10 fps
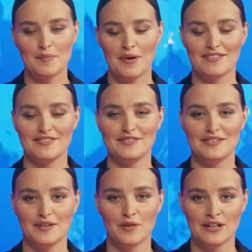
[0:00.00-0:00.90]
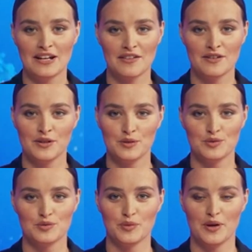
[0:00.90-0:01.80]
I have always sincerely
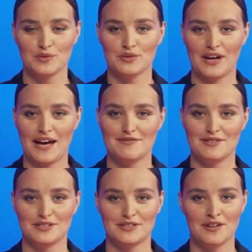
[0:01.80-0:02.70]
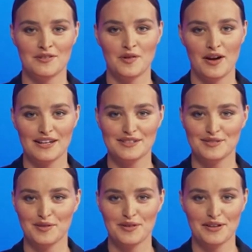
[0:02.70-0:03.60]
enjoyed his wisdom, the Russian
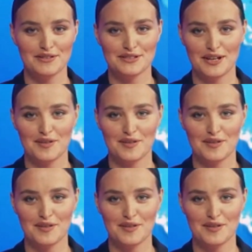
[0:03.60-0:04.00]
presi.